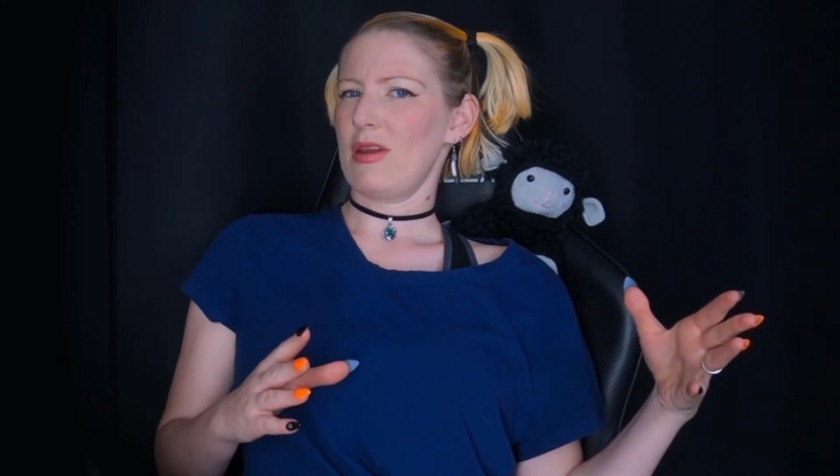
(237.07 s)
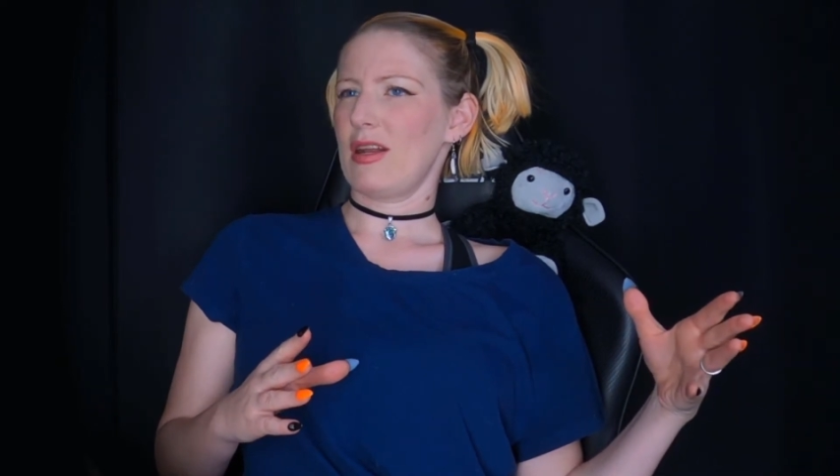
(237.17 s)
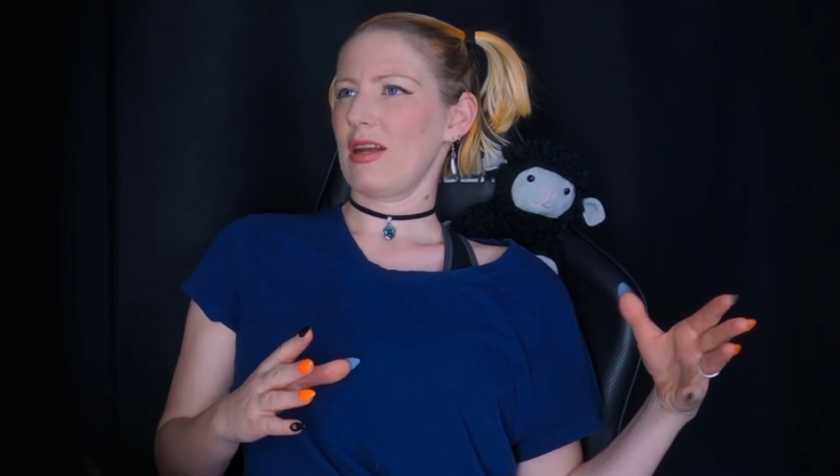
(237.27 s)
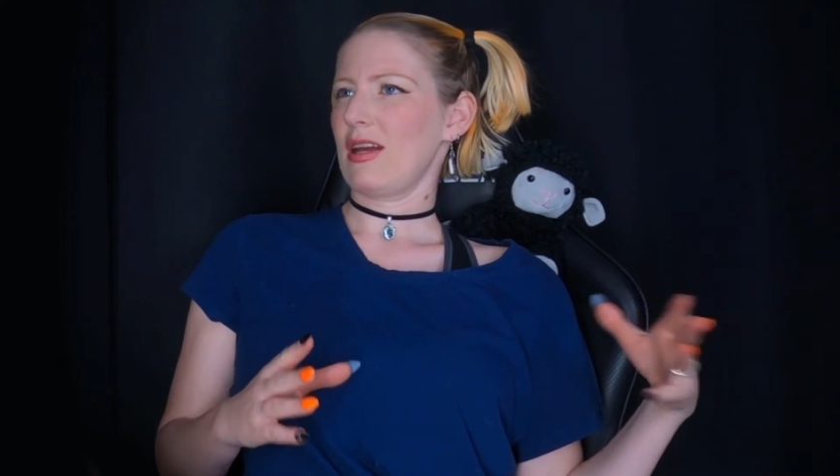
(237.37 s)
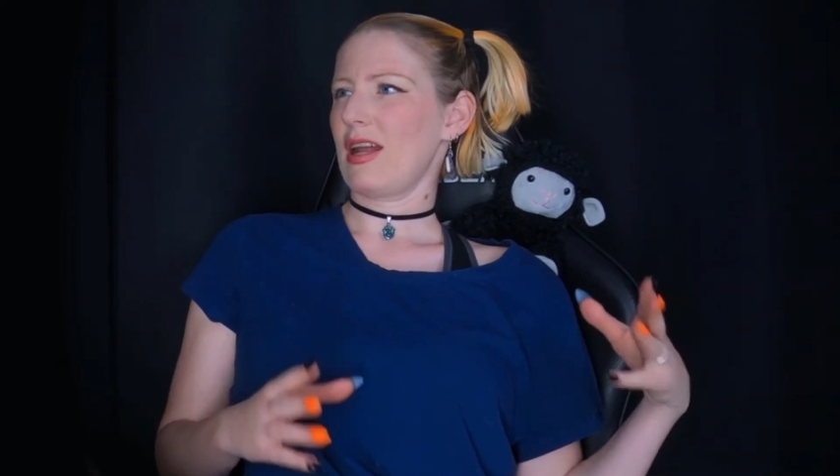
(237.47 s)
and
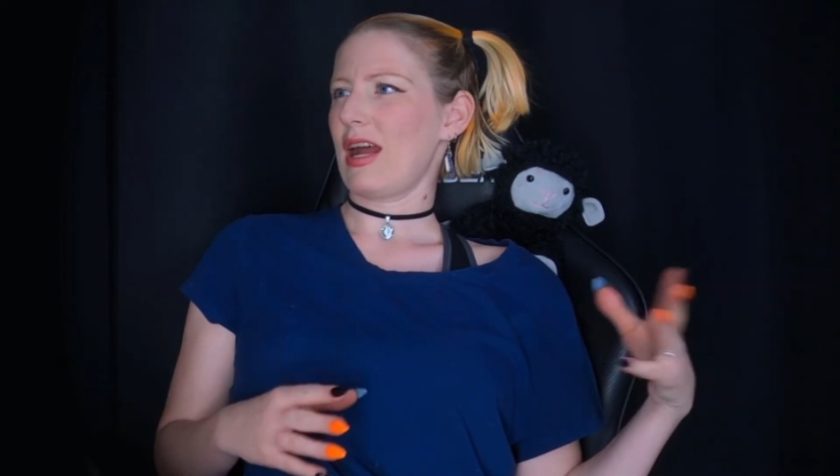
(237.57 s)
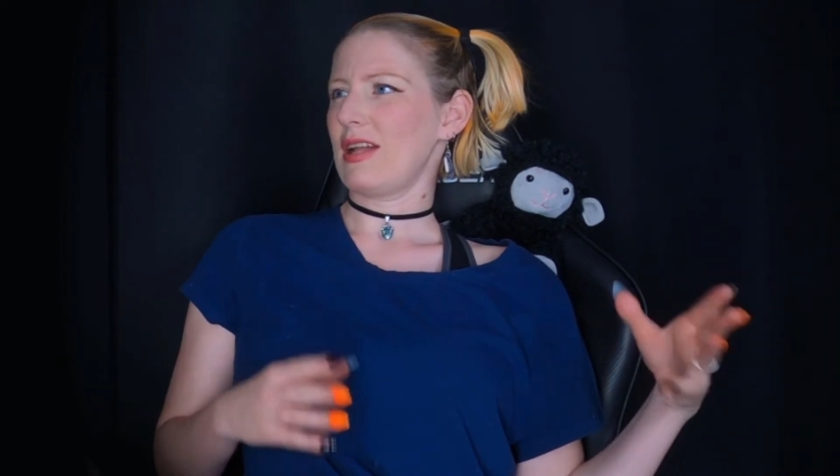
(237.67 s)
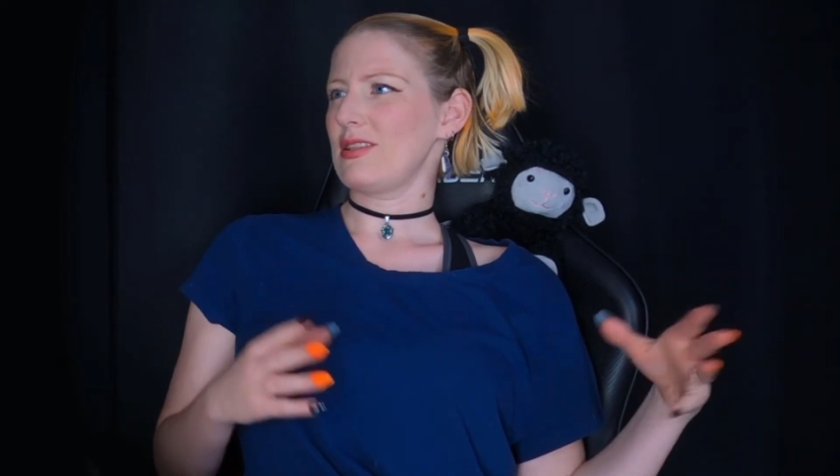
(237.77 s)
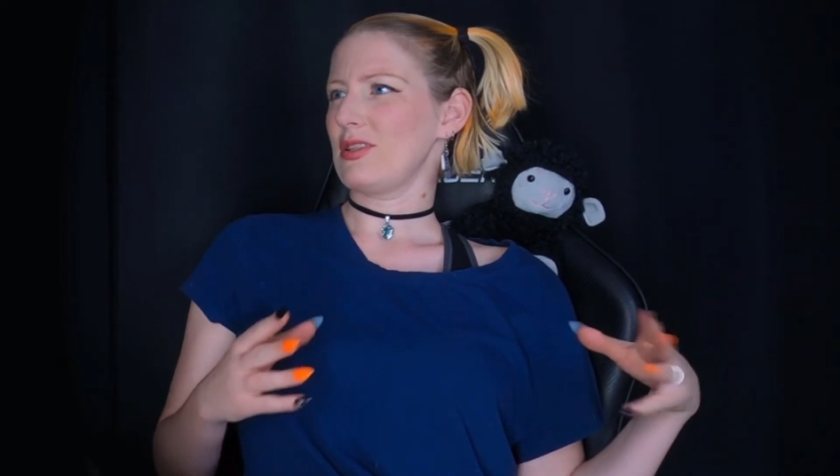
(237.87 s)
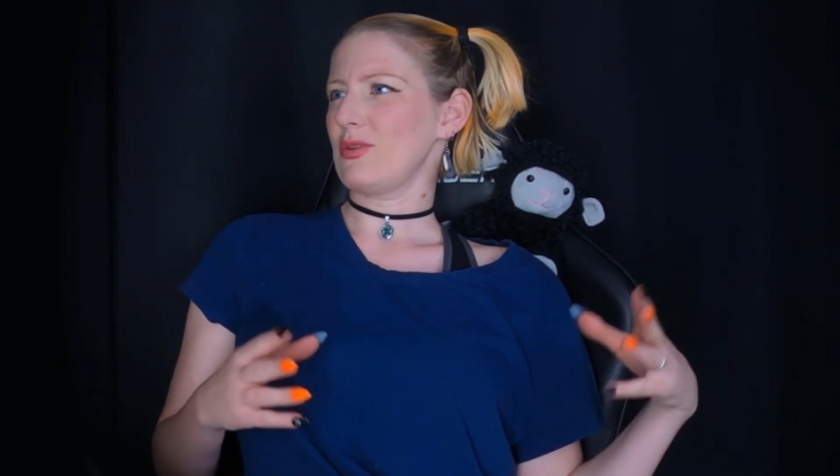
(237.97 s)
it kind of
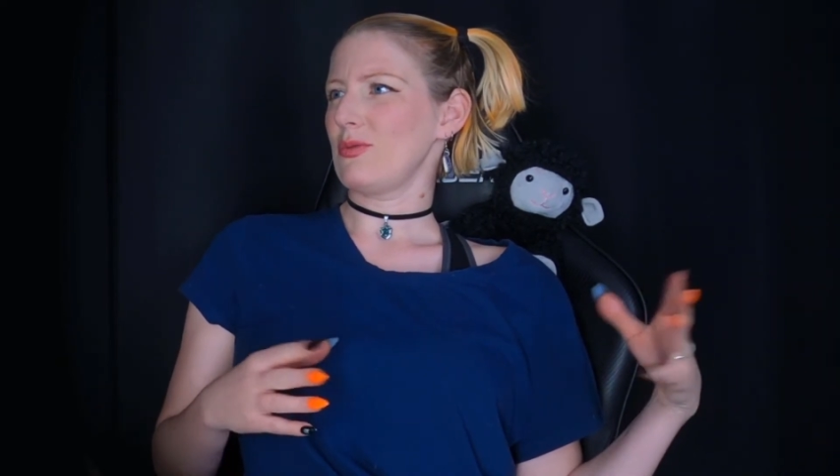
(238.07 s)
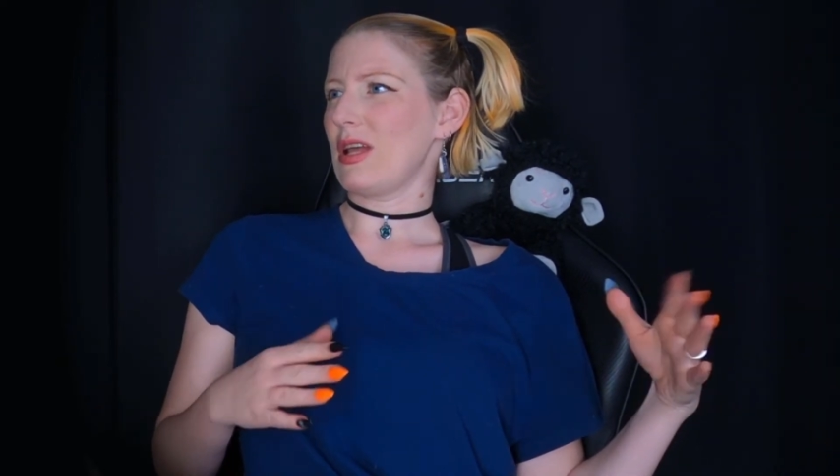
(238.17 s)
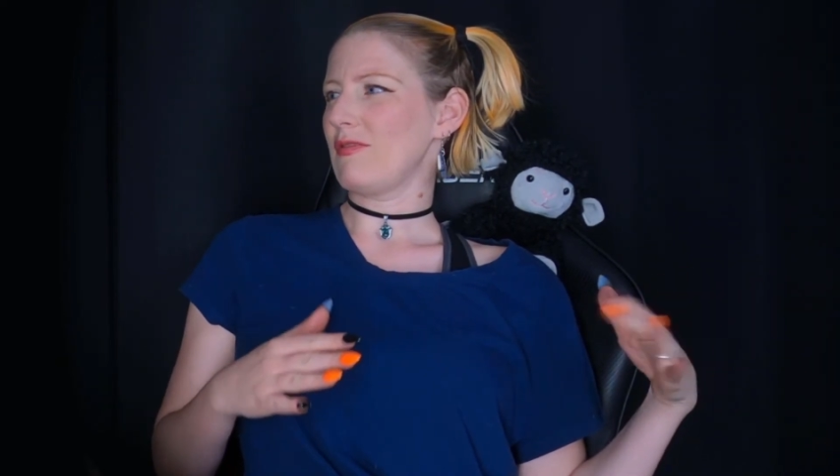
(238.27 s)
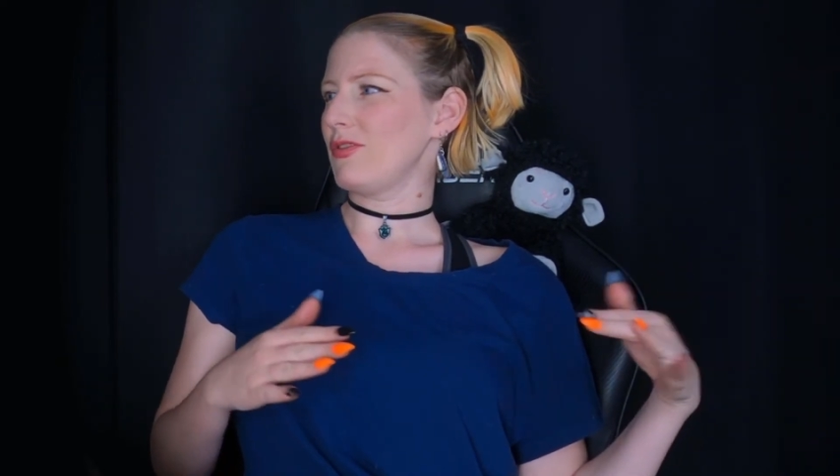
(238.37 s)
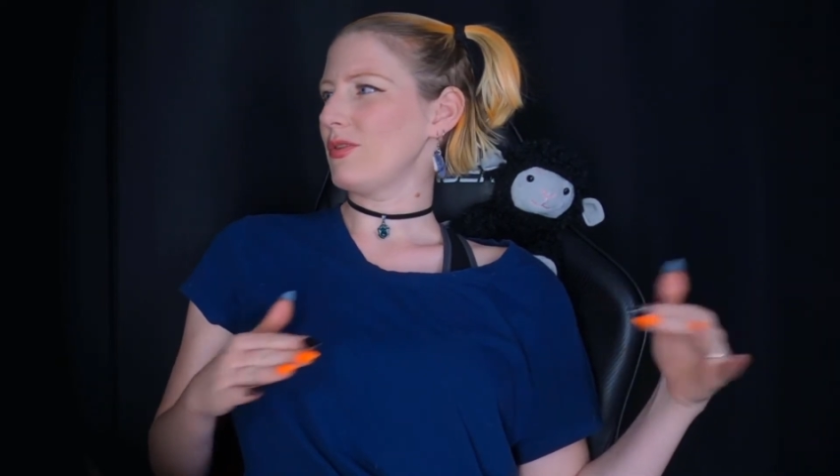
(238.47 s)
adds a new
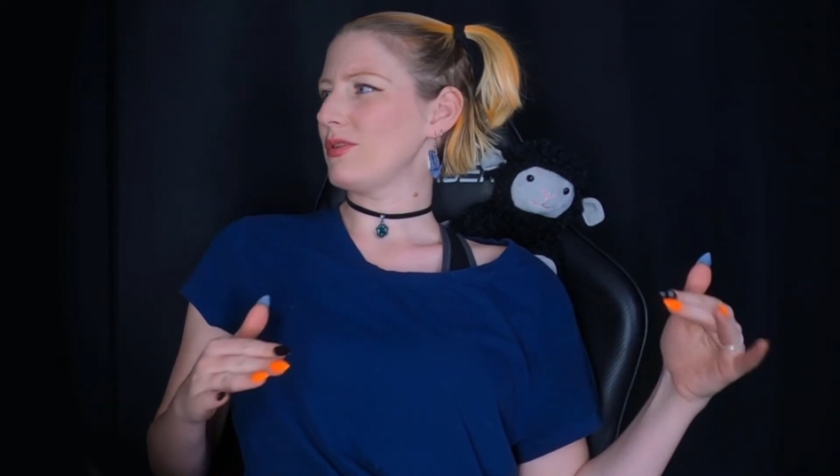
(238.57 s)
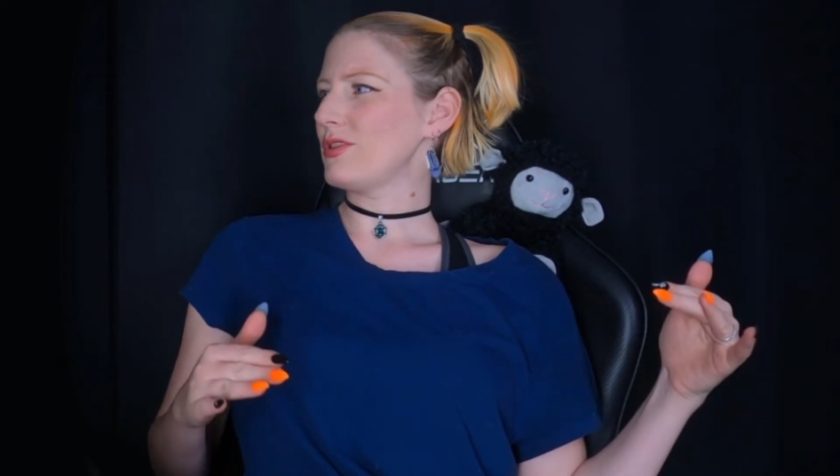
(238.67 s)
level